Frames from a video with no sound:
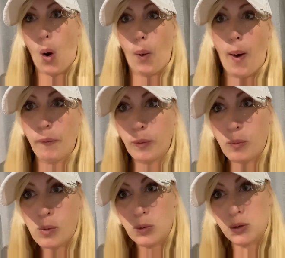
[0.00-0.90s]

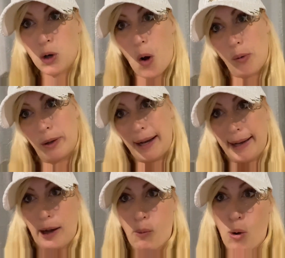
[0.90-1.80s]
everyone sounded like
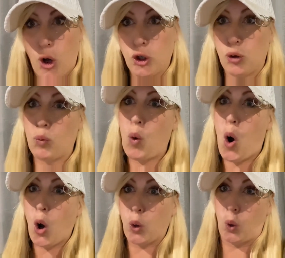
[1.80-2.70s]
they were
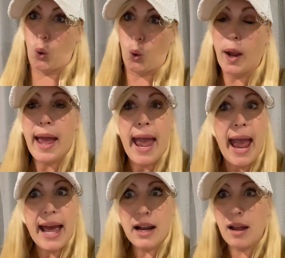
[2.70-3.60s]
underwater.
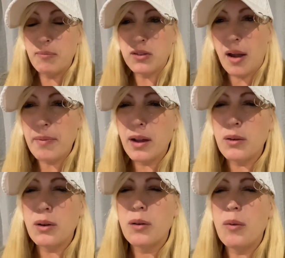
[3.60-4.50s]
And I'm like,
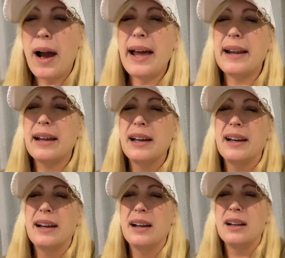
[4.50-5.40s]
what?
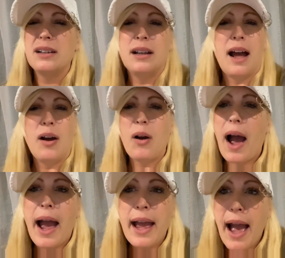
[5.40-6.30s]
No,
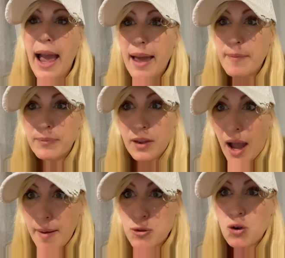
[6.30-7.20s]

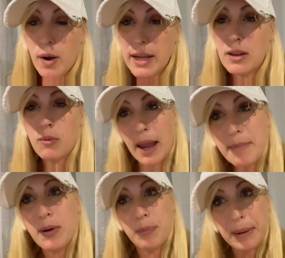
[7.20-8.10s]
I'm joining the
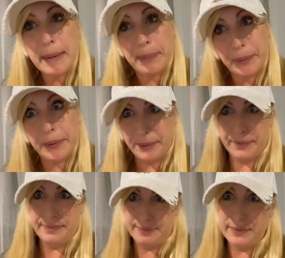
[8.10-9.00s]
Rainbow People.
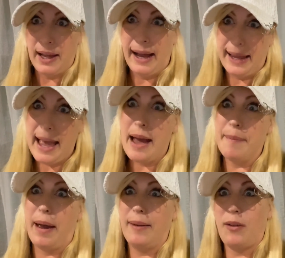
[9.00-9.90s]
I
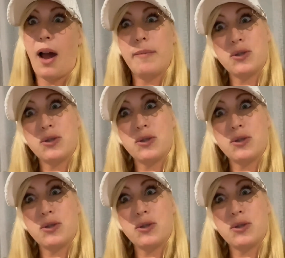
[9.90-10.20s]
am. I'm